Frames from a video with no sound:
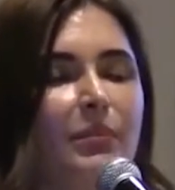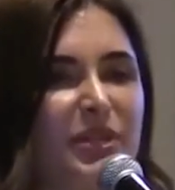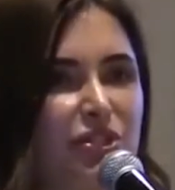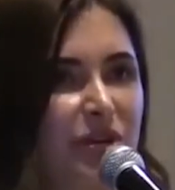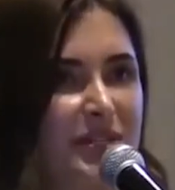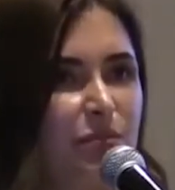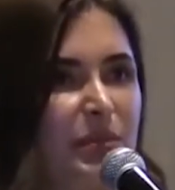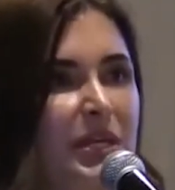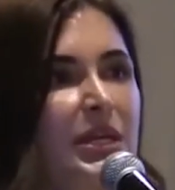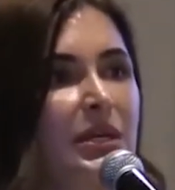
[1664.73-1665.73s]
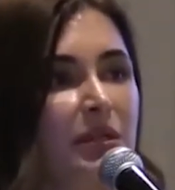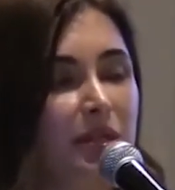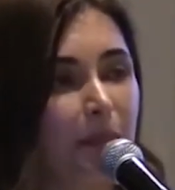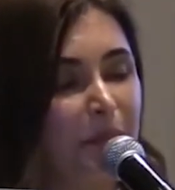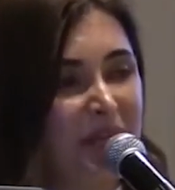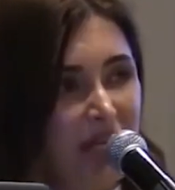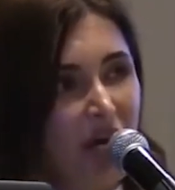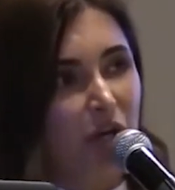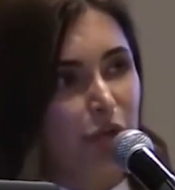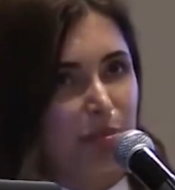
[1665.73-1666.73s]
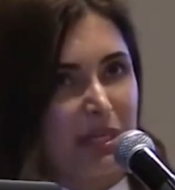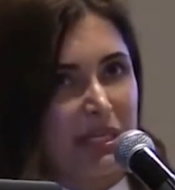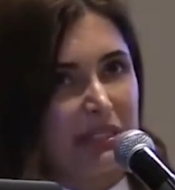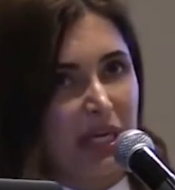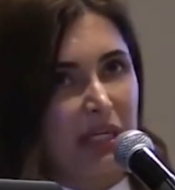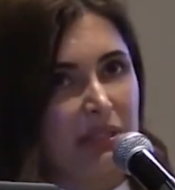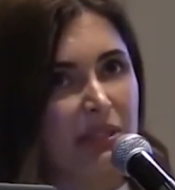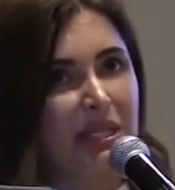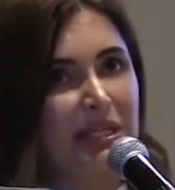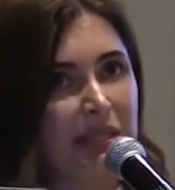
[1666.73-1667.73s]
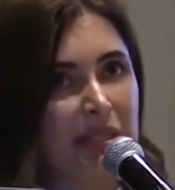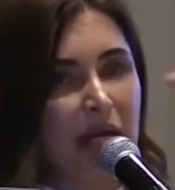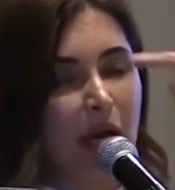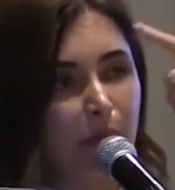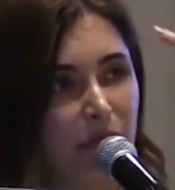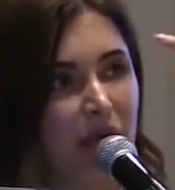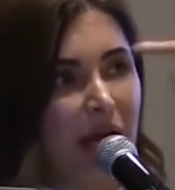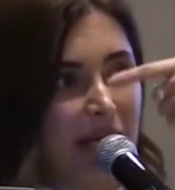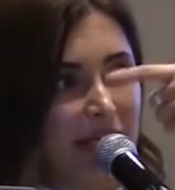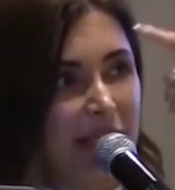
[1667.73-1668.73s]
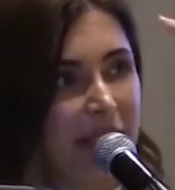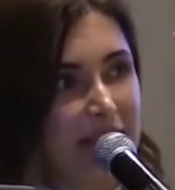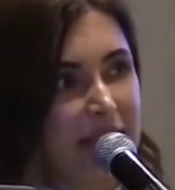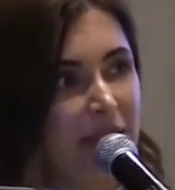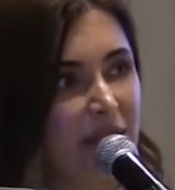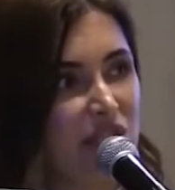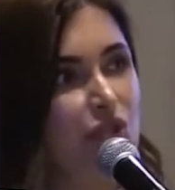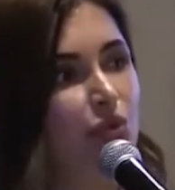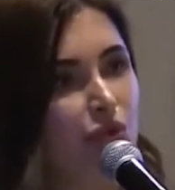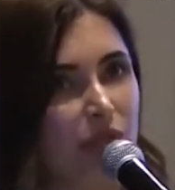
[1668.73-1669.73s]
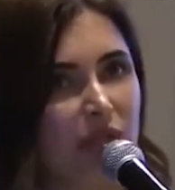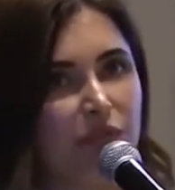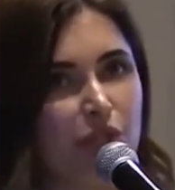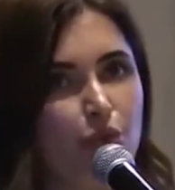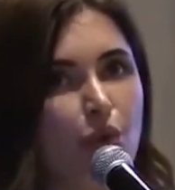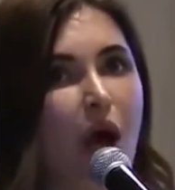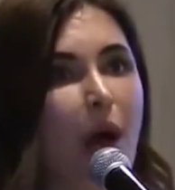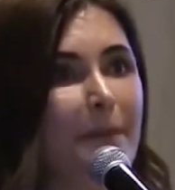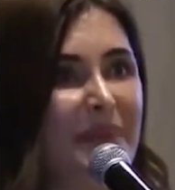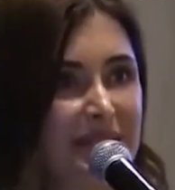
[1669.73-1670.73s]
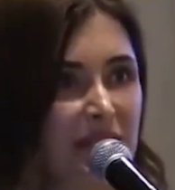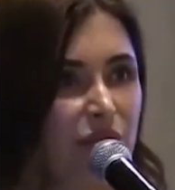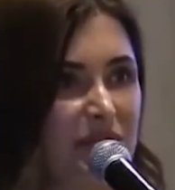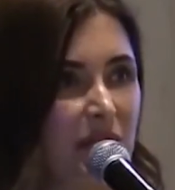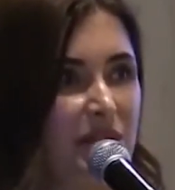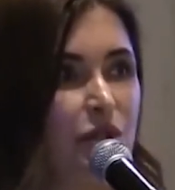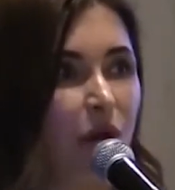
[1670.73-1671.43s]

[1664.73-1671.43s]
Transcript: but trust me, the PRP done in the upper eyelids is going to give you amazing results.